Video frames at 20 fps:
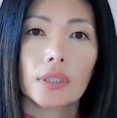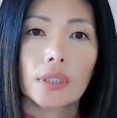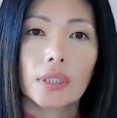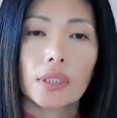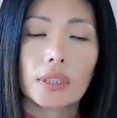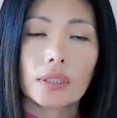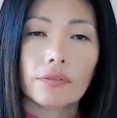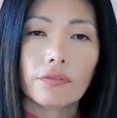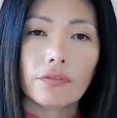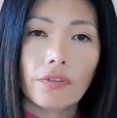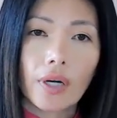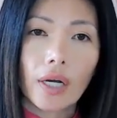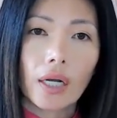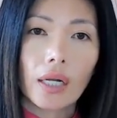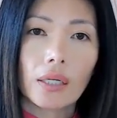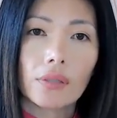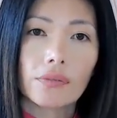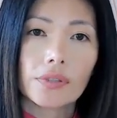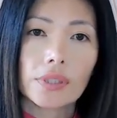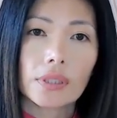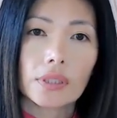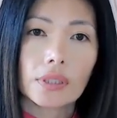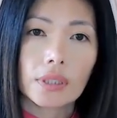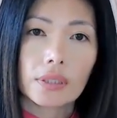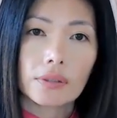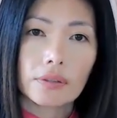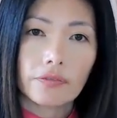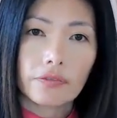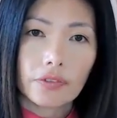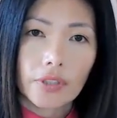It involves
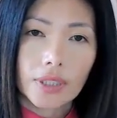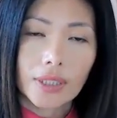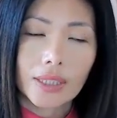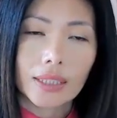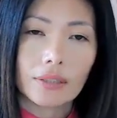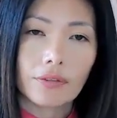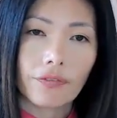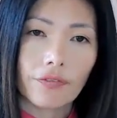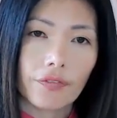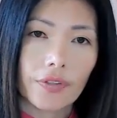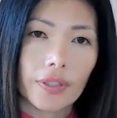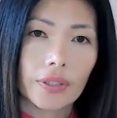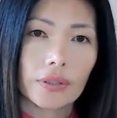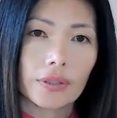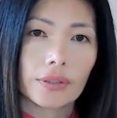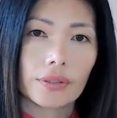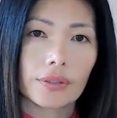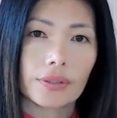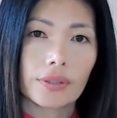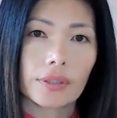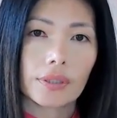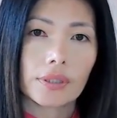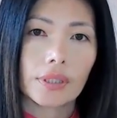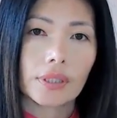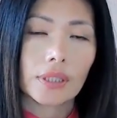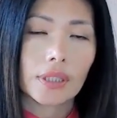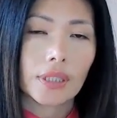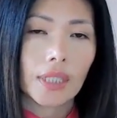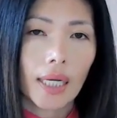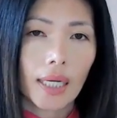confronting fears,
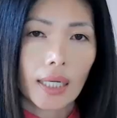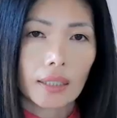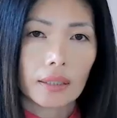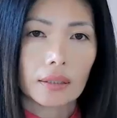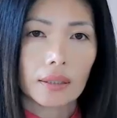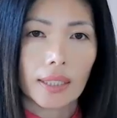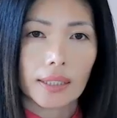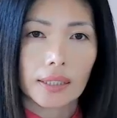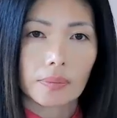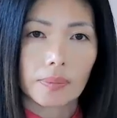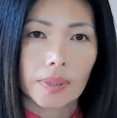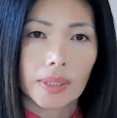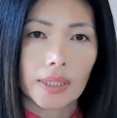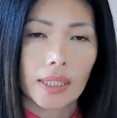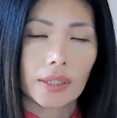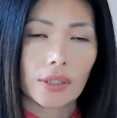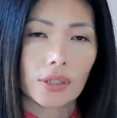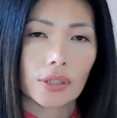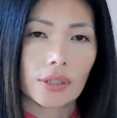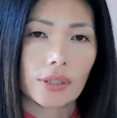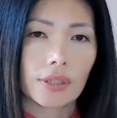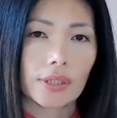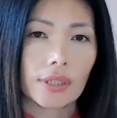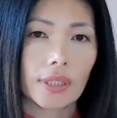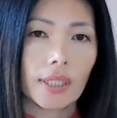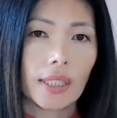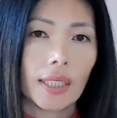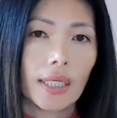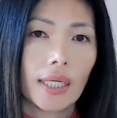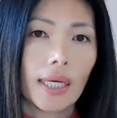societal expectations,
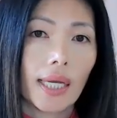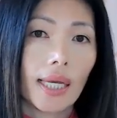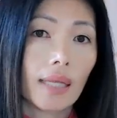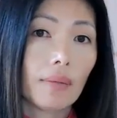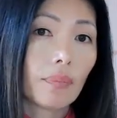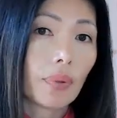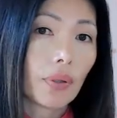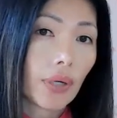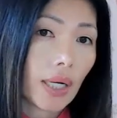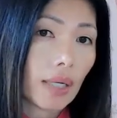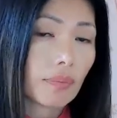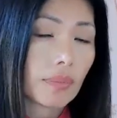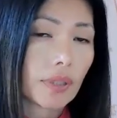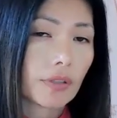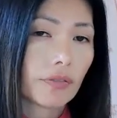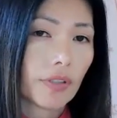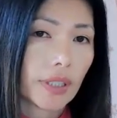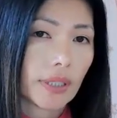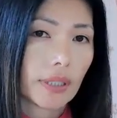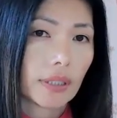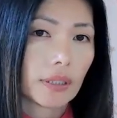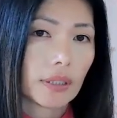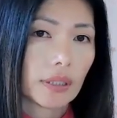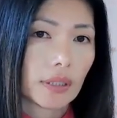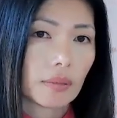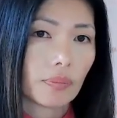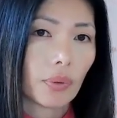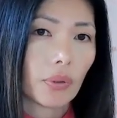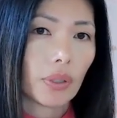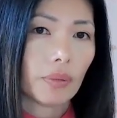and perhaps facing
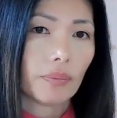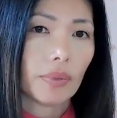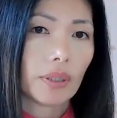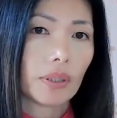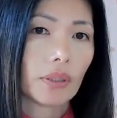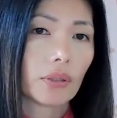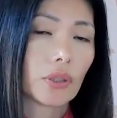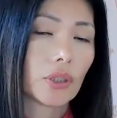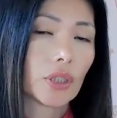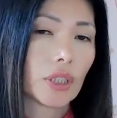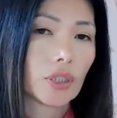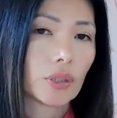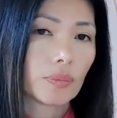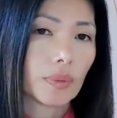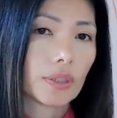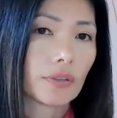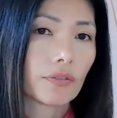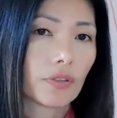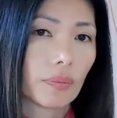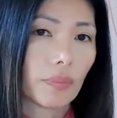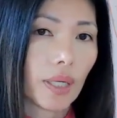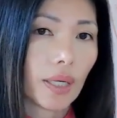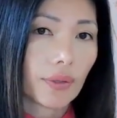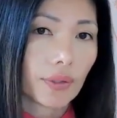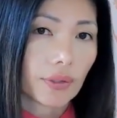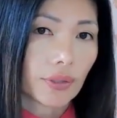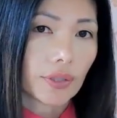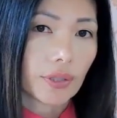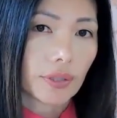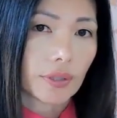disappointment or judgment from
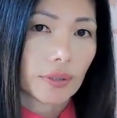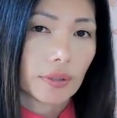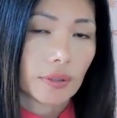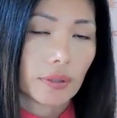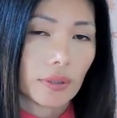others.